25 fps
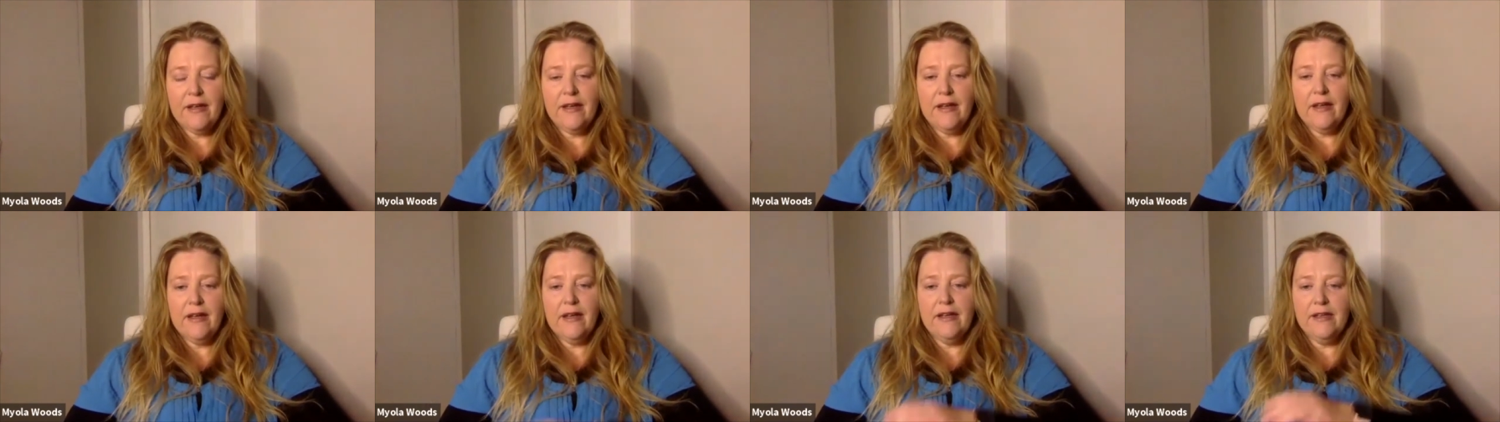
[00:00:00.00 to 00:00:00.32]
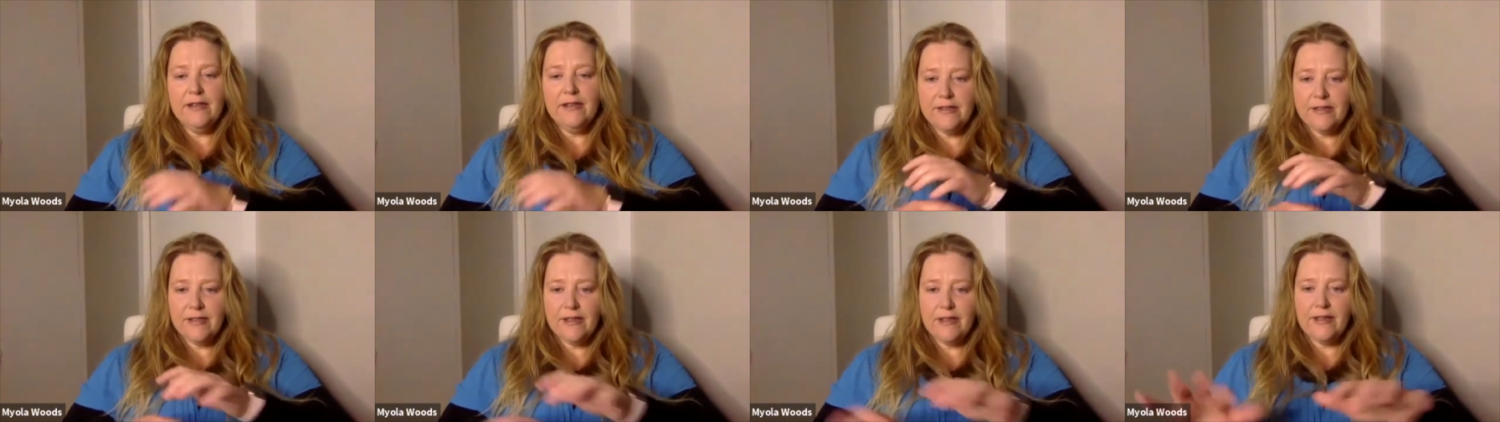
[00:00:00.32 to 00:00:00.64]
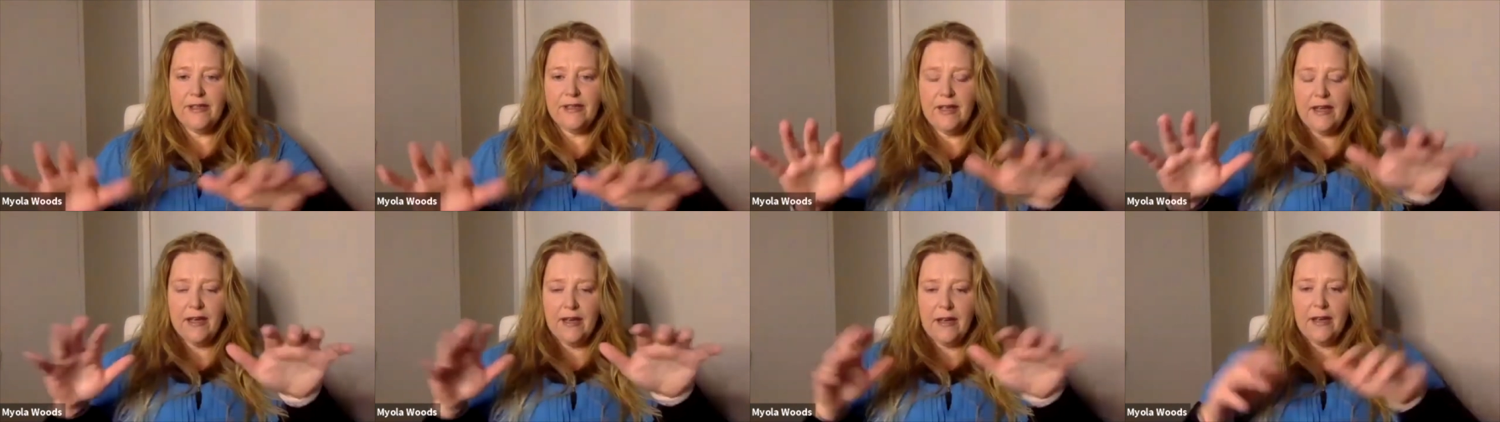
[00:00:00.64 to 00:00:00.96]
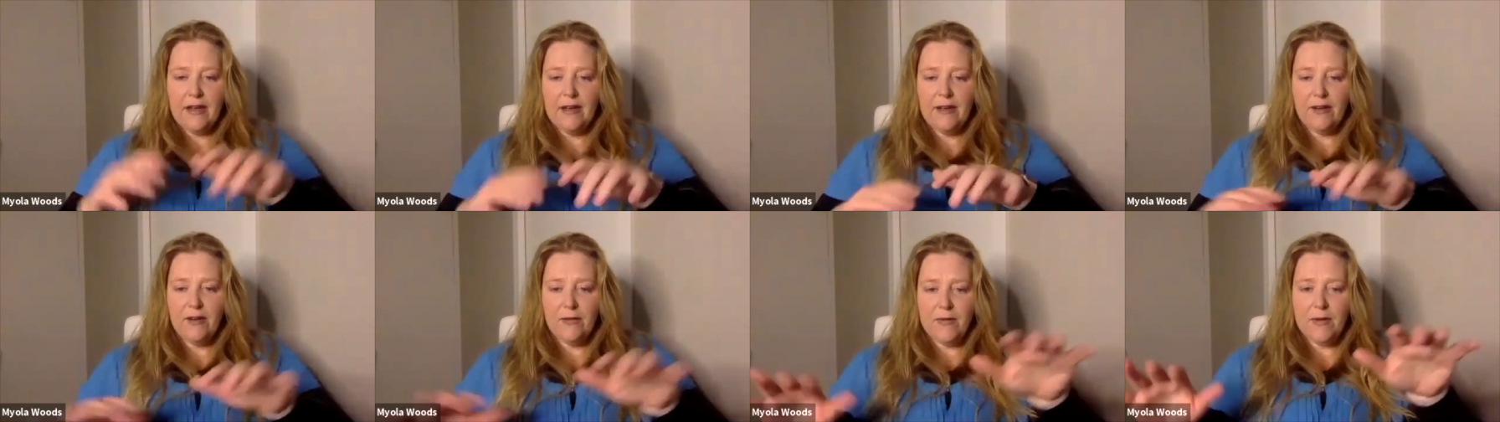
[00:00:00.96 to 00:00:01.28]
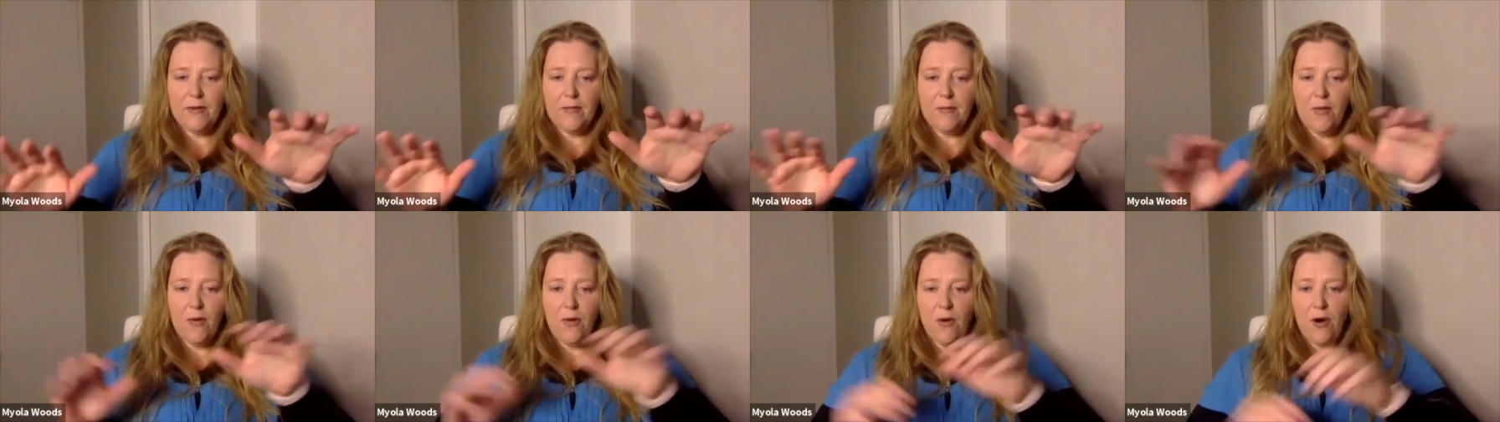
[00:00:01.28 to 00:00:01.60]
is that they're a little bit
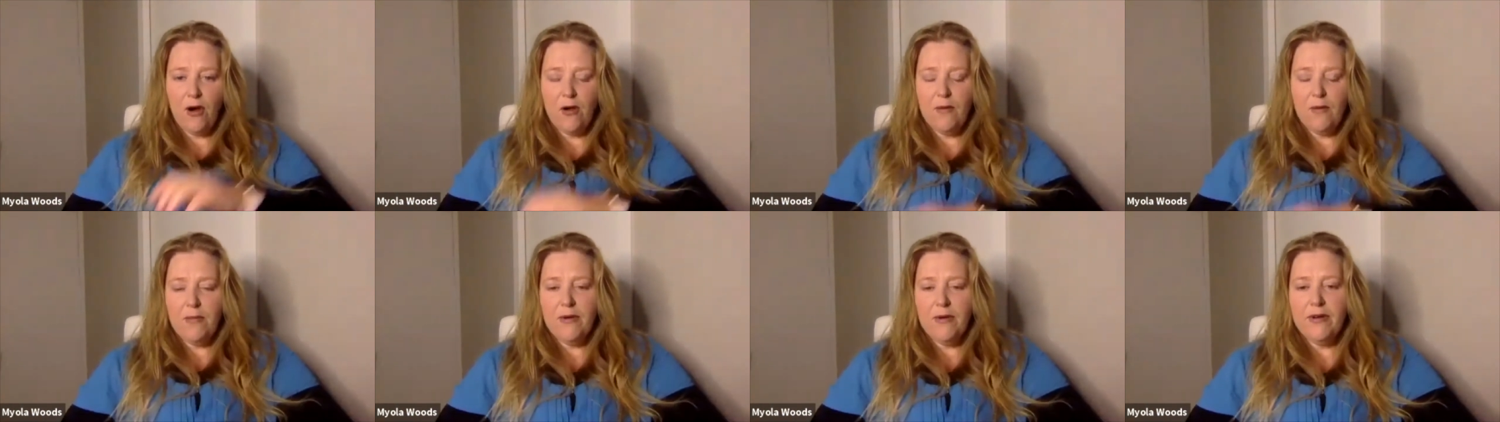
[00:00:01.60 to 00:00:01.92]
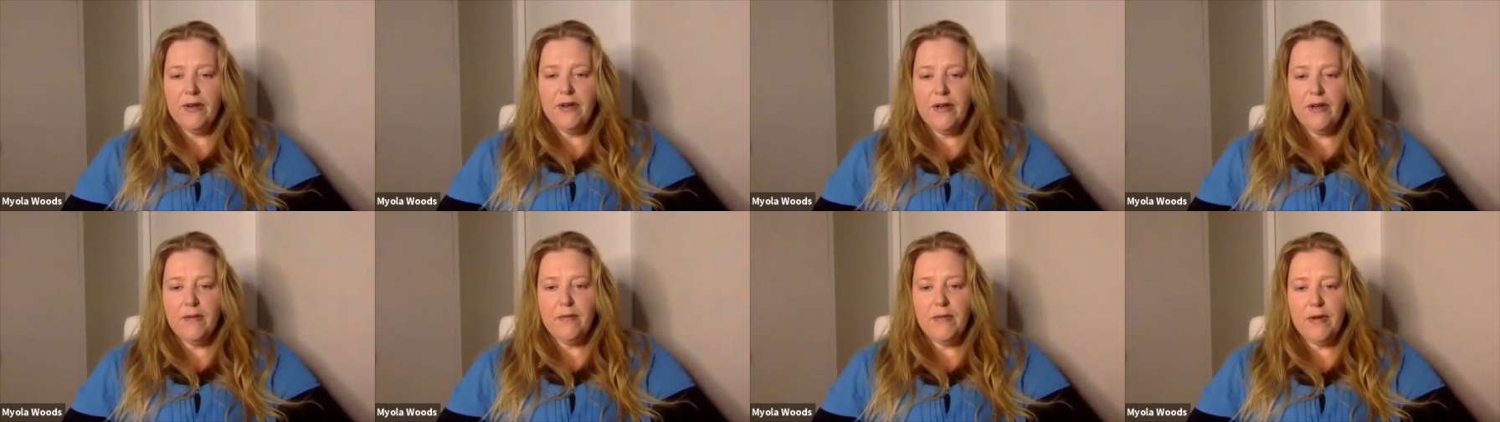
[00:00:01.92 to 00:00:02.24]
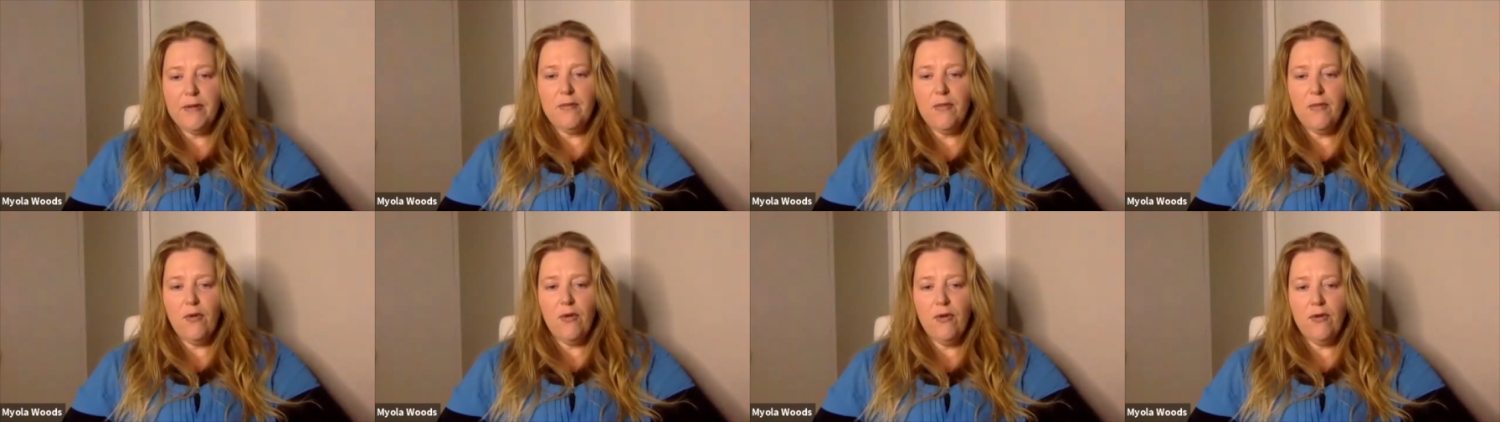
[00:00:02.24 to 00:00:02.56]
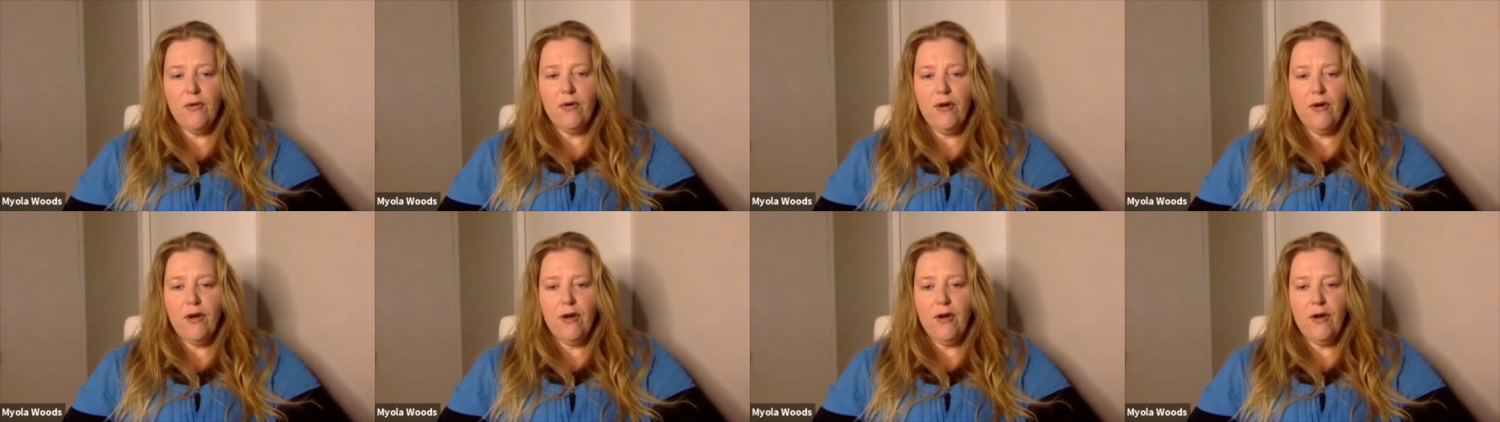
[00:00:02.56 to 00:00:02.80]
more open and a bit more